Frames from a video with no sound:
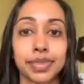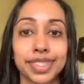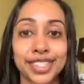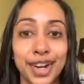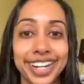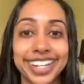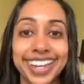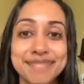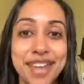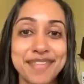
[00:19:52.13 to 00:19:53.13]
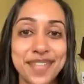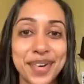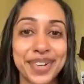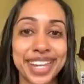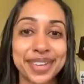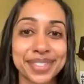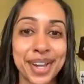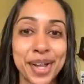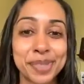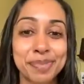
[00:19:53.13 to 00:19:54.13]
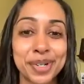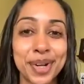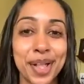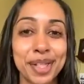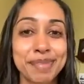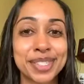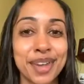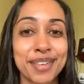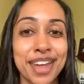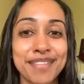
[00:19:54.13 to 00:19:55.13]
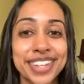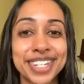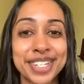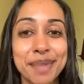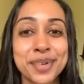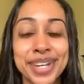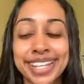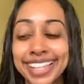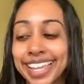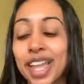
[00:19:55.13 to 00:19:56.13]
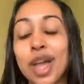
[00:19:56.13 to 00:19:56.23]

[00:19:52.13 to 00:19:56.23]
Sorry, my phone rang. It was the hospital calling me, so I've got to finish up quickly.